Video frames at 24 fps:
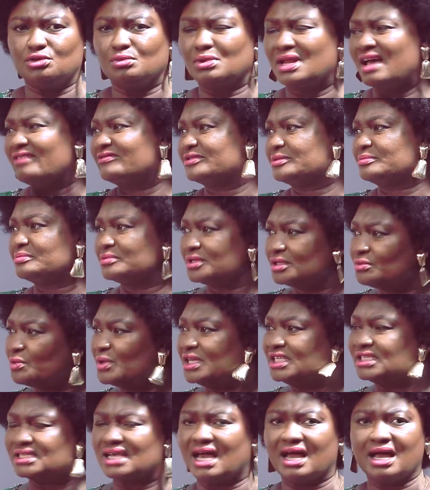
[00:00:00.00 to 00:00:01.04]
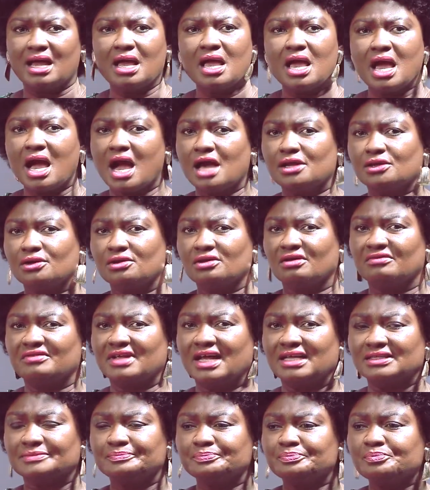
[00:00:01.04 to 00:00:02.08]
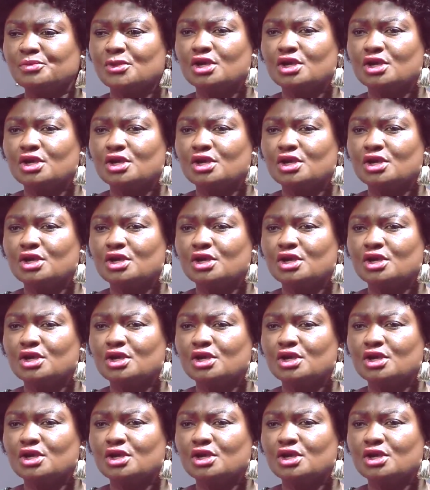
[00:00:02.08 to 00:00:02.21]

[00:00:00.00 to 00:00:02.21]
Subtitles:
You will have winter and all of that.